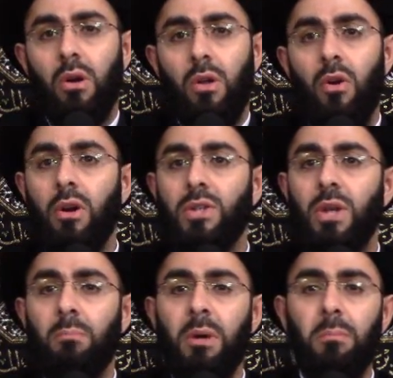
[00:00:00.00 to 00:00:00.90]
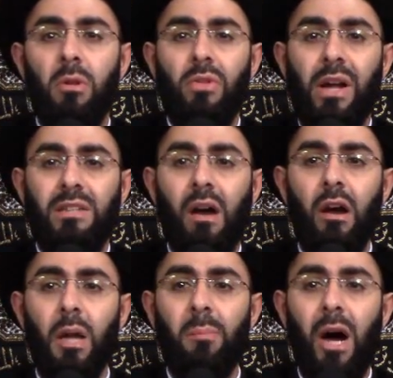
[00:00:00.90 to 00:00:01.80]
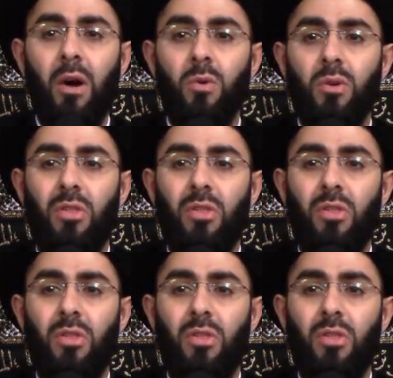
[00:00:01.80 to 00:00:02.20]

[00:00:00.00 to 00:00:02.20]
there are some people that talk about